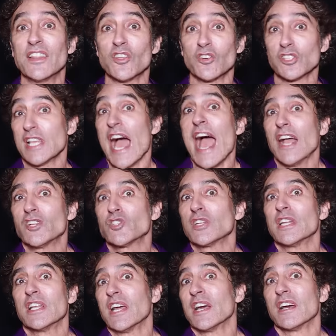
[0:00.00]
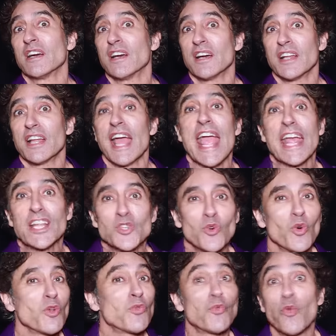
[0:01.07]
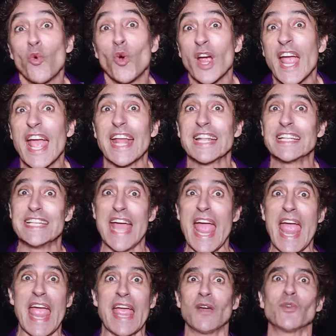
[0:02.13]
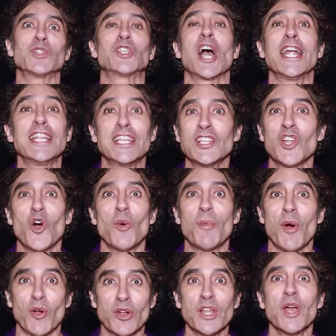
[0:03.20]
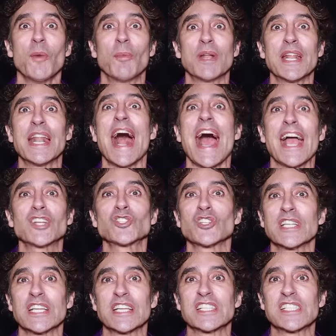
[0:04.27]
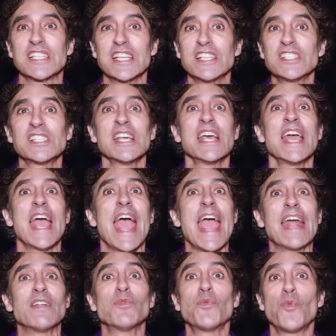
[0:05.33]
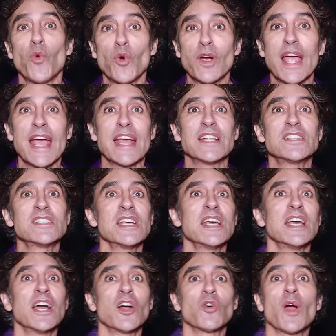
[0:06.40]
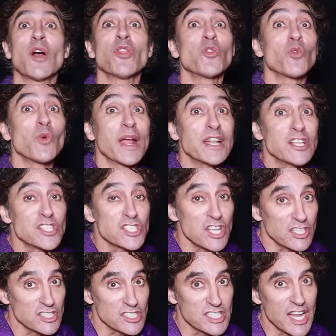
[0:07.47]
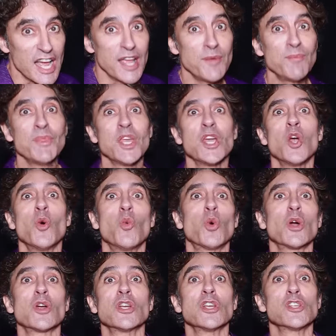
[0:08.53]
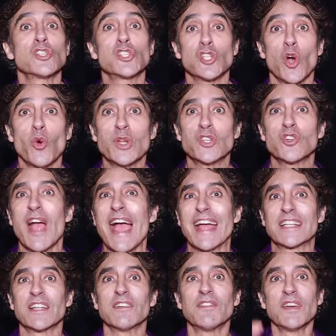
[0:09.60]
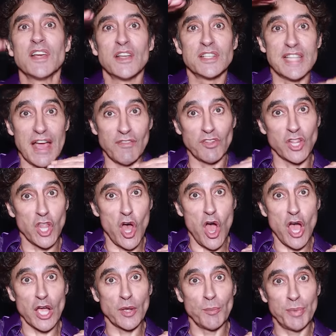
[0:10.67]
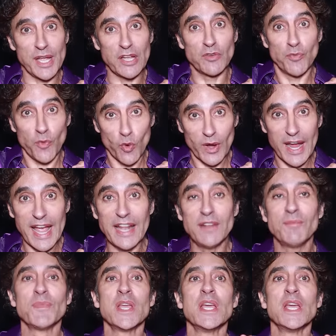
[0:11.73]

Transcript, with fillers: there's actually an annual forehead day, which I didn't know about, but it actually exists. And foreheads around the Renaissance time were so attractive to have a long, big forehead